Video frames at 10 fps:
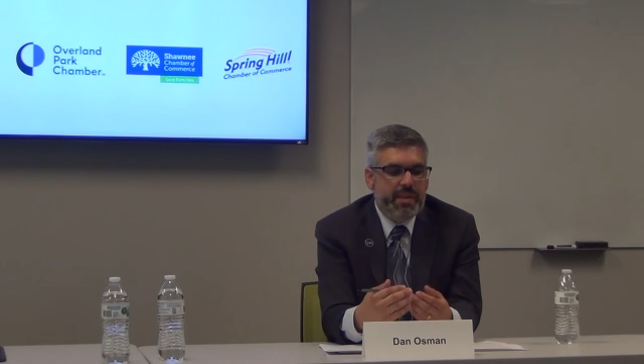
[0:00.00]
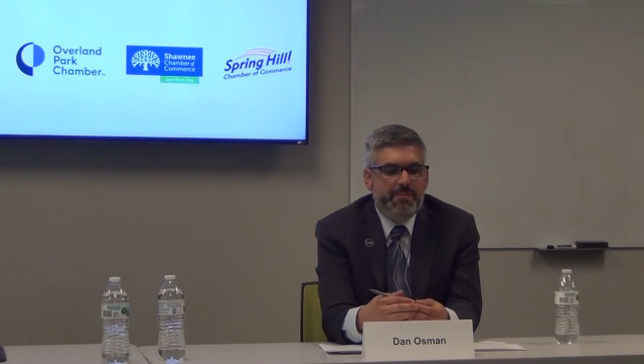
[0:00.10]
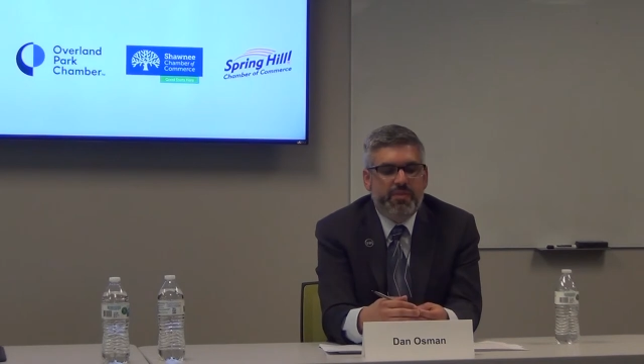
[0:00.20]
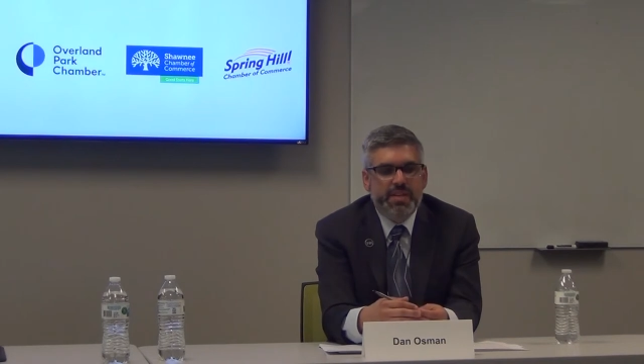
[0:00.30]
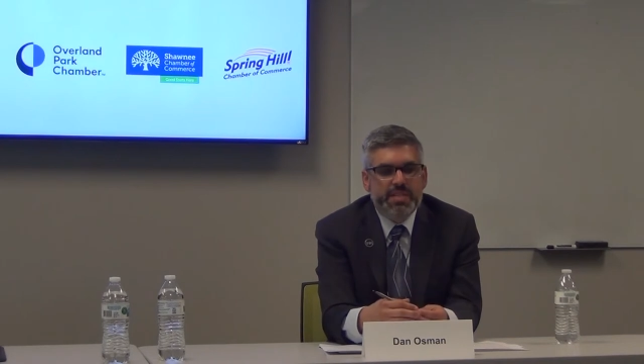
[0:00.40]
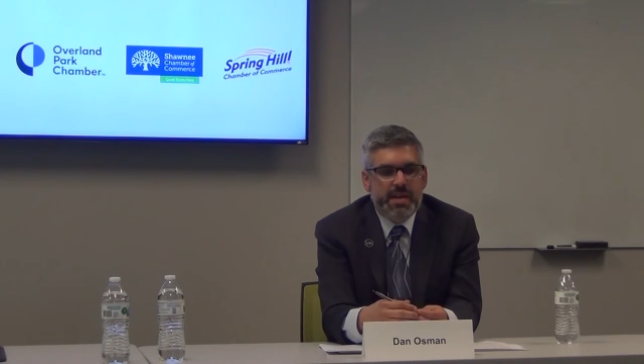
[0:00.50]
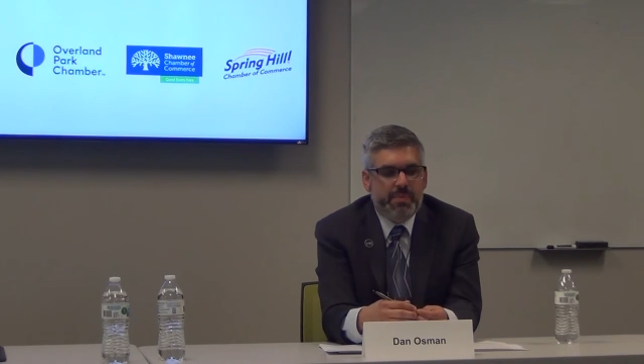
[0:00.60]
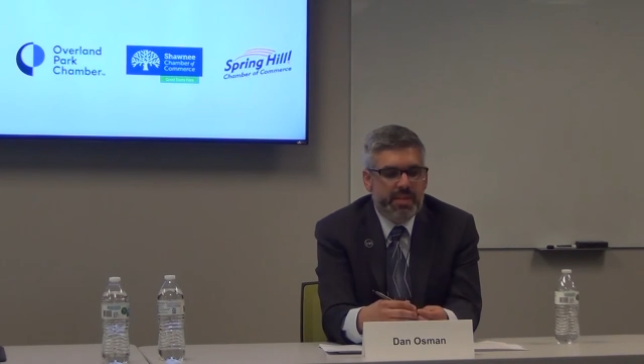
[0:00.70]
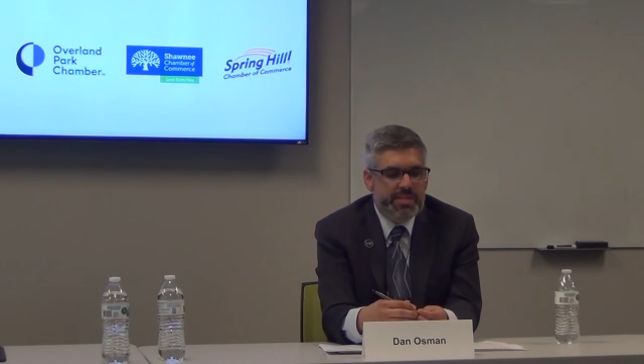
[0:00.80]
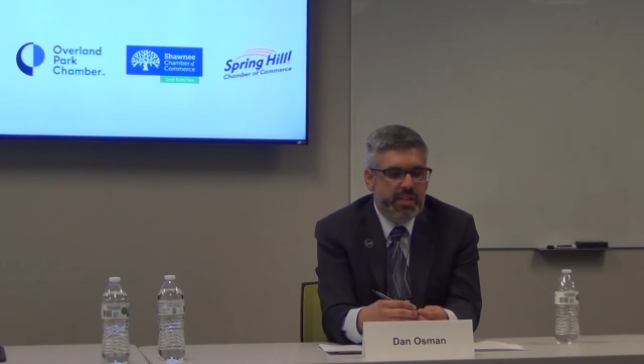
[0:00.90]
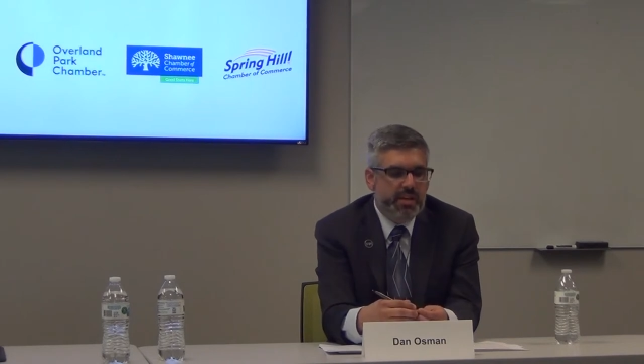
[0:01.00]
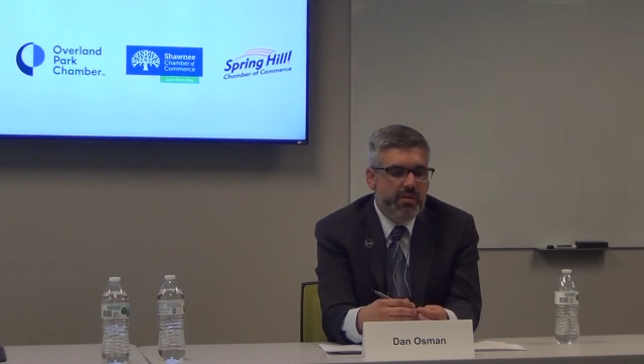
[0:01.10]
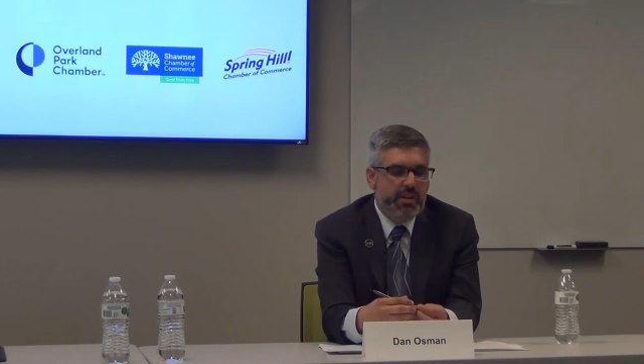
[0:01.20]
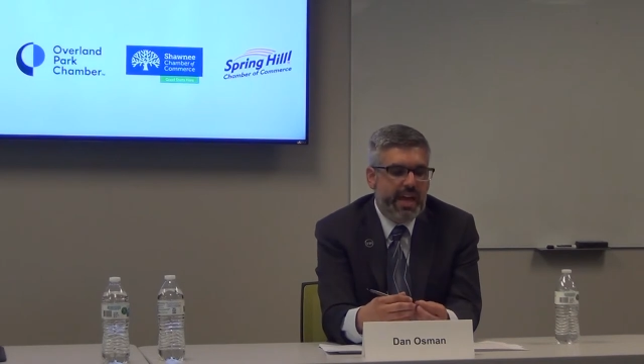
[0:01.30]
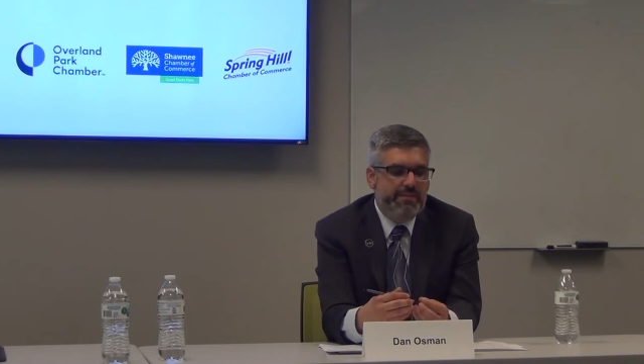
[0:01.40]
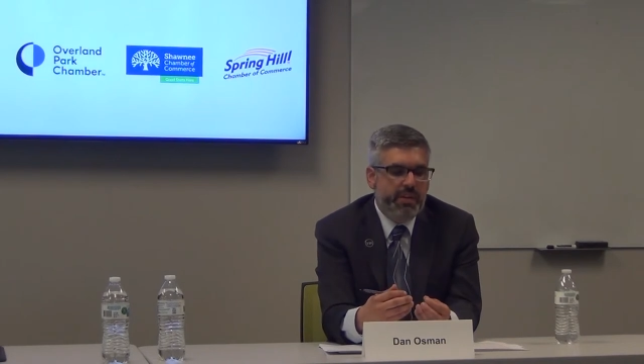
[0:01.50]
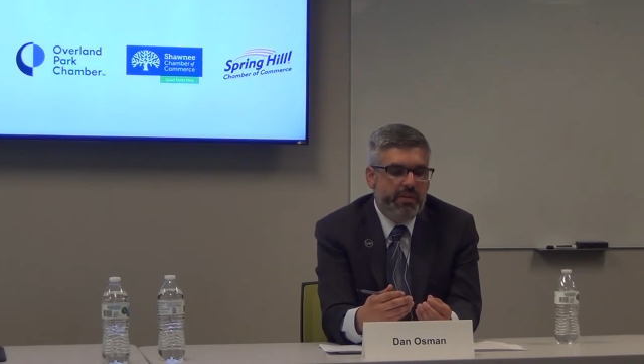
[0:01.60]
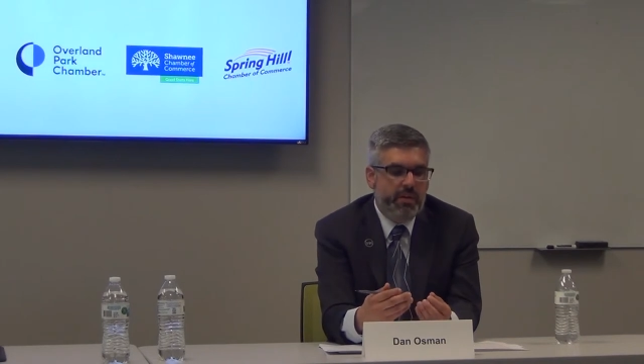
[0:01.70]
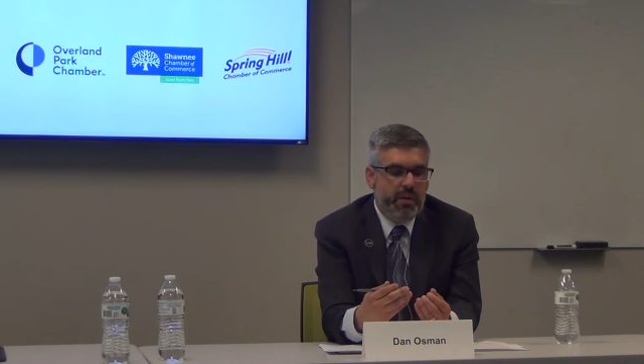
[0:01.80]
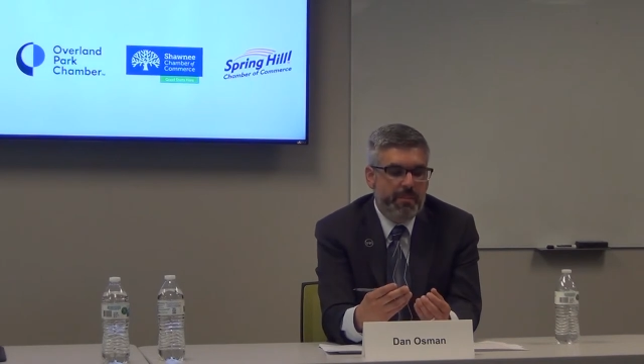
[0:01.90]
them, for example, is the local ad
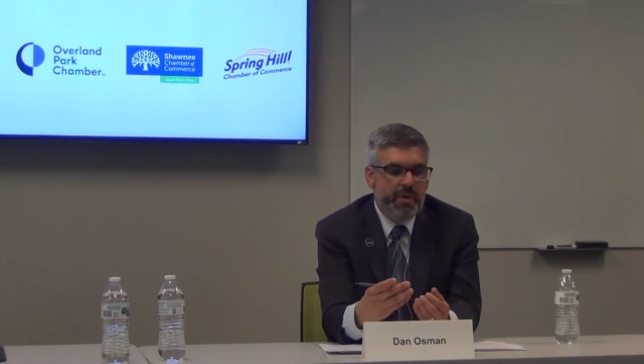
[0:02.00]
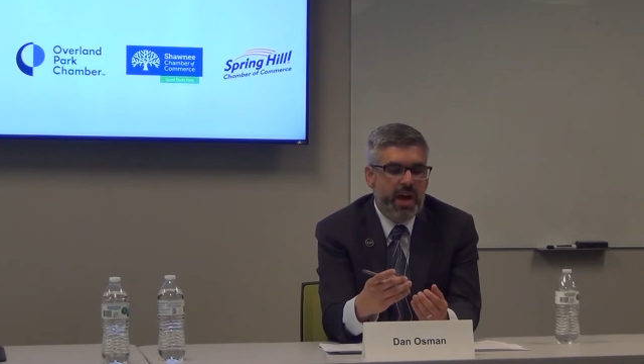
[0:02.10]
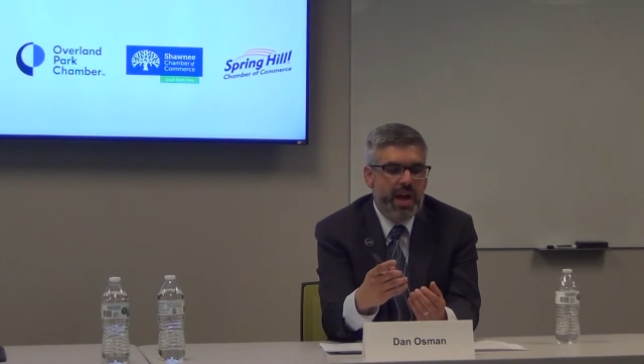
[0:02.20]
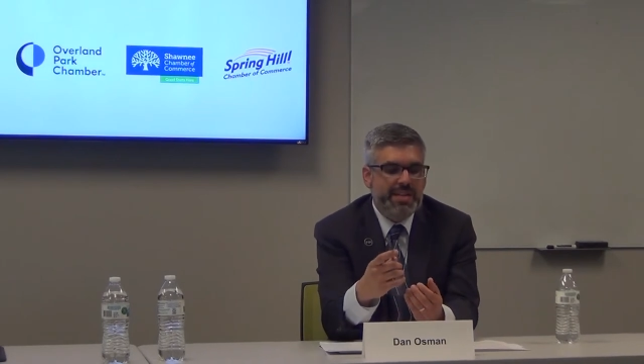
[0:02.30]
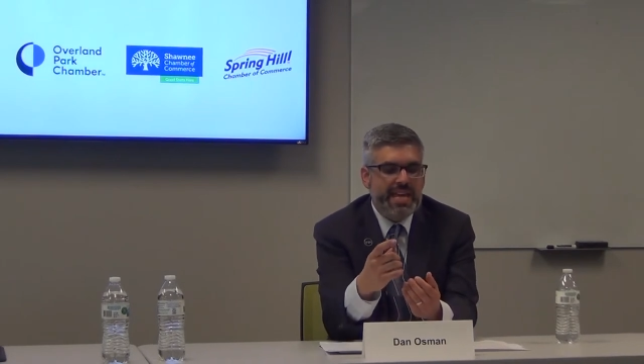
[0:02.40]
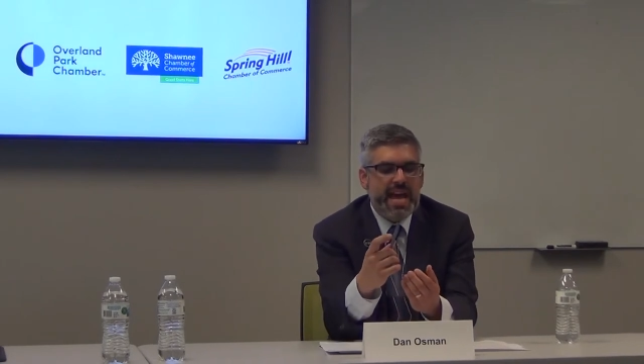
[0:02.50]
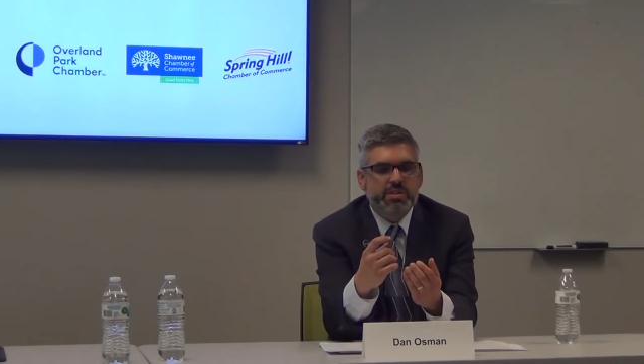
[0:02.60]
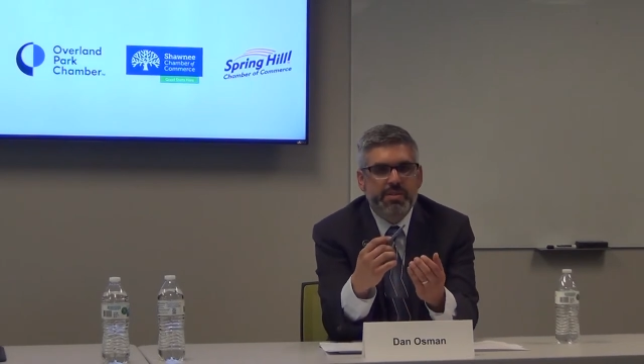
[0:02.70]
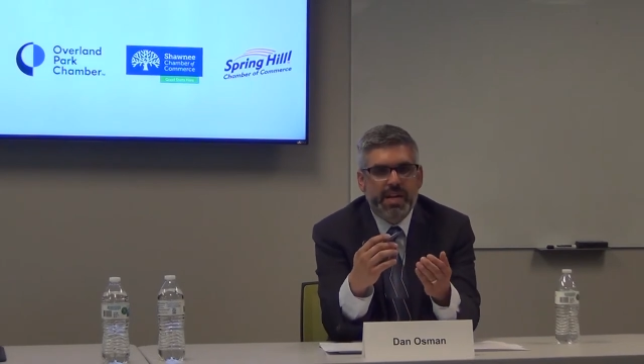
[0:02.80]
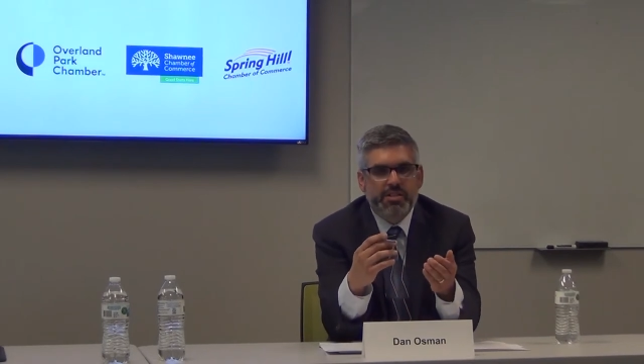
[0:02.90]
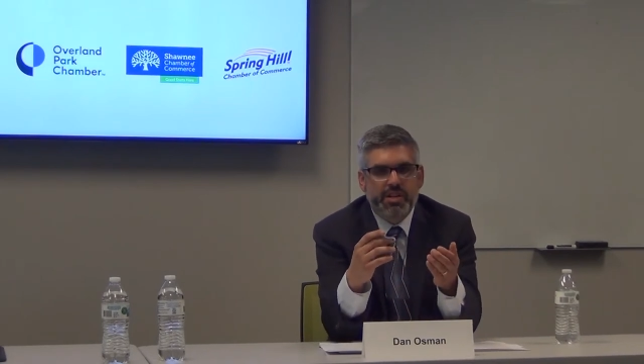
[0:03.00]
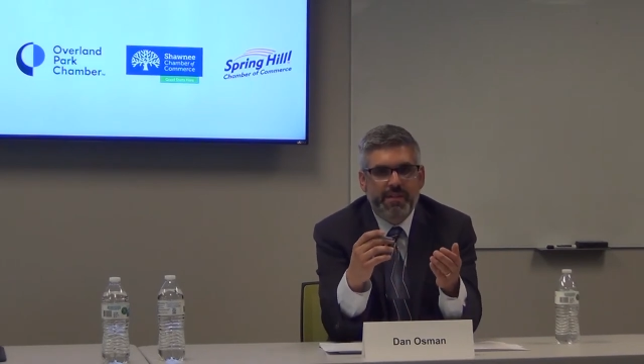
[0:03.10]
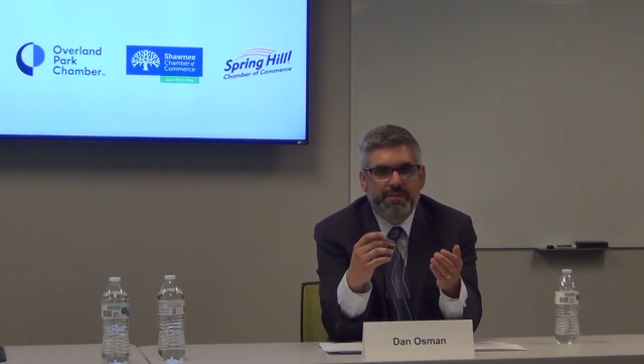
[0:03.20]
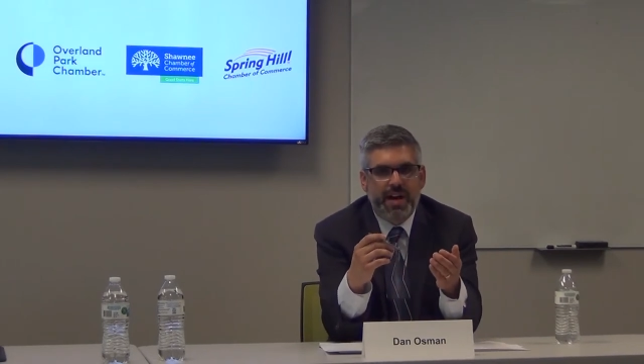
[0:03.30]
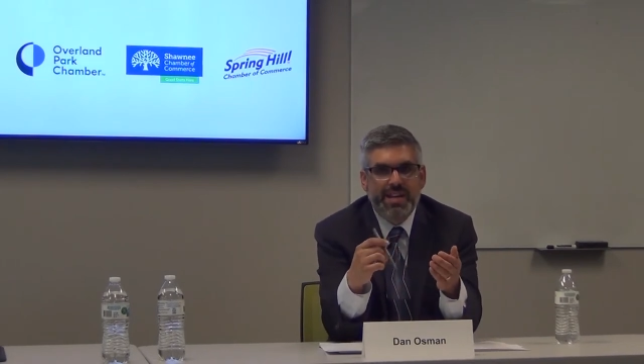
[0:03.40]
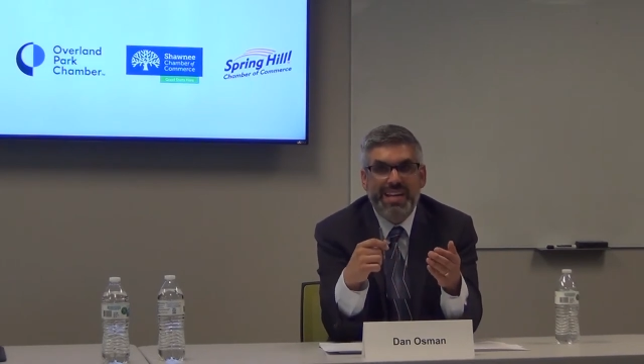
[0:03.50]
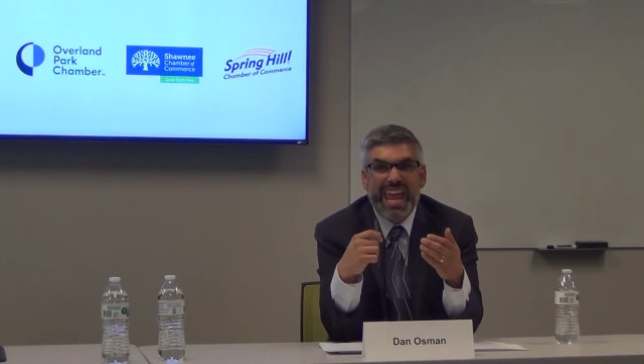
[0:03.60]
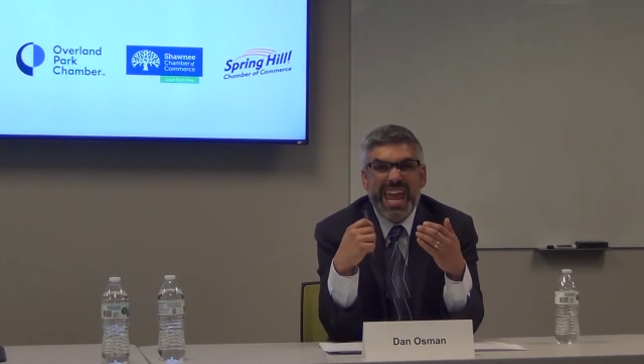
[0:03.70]
valorem tax reduction fund.